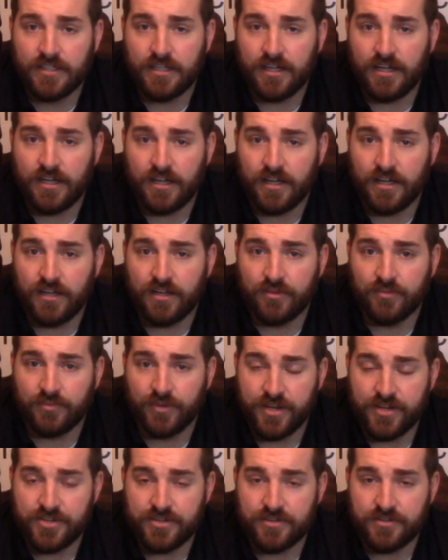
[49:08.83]
uh,
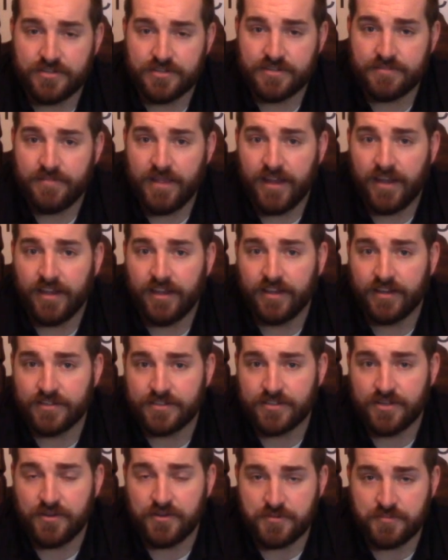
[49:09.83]
regionals, making
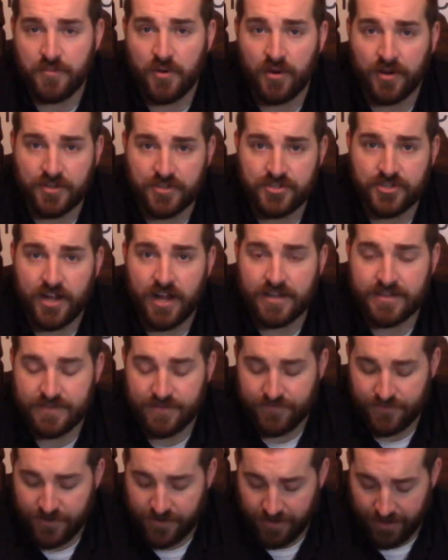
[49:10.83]
his coach Marcus
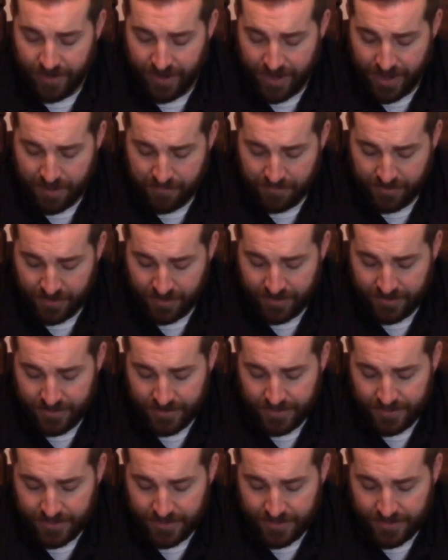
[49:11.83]
Johnson very happy.